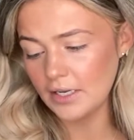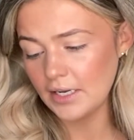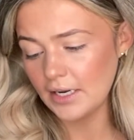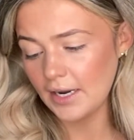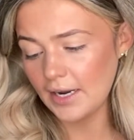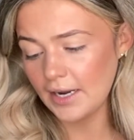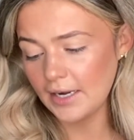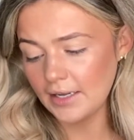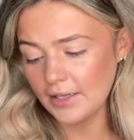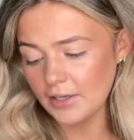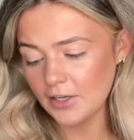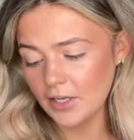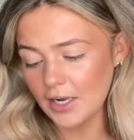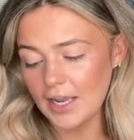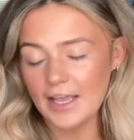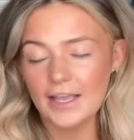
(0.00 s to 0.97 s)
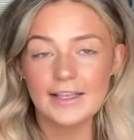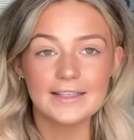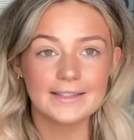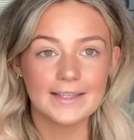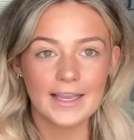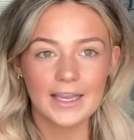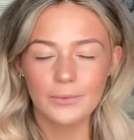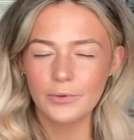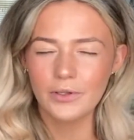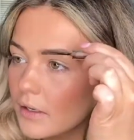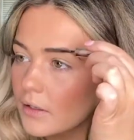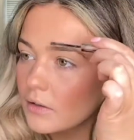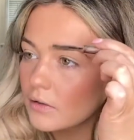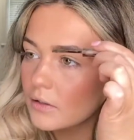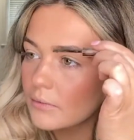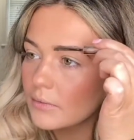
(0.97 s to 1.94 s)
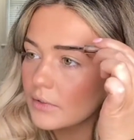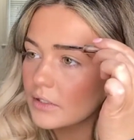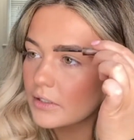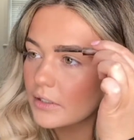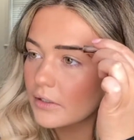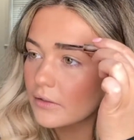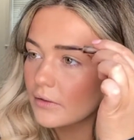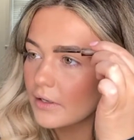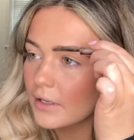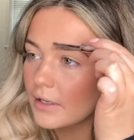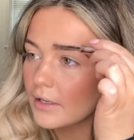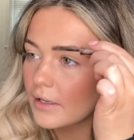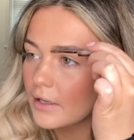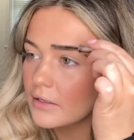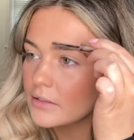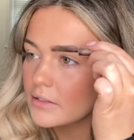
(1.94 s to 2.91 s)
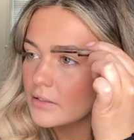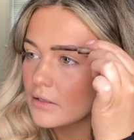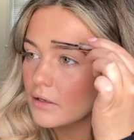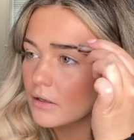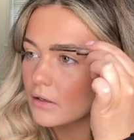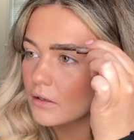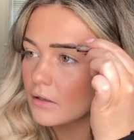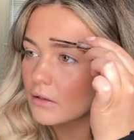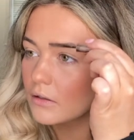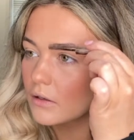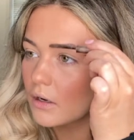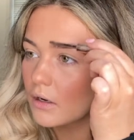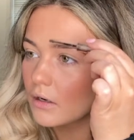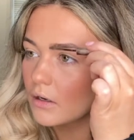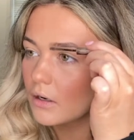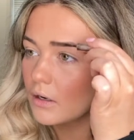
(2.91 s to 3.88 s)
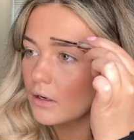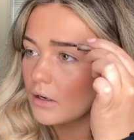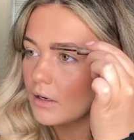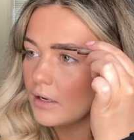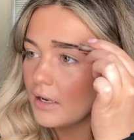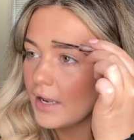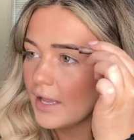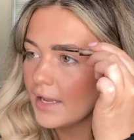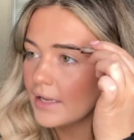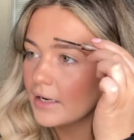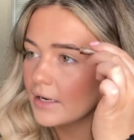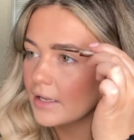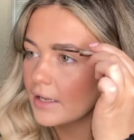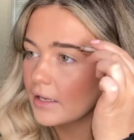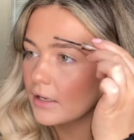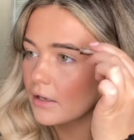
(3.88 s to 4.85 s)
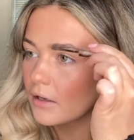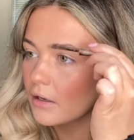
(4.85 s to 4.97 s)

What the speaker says: in the colour Sable. And all I'm going to do is lightly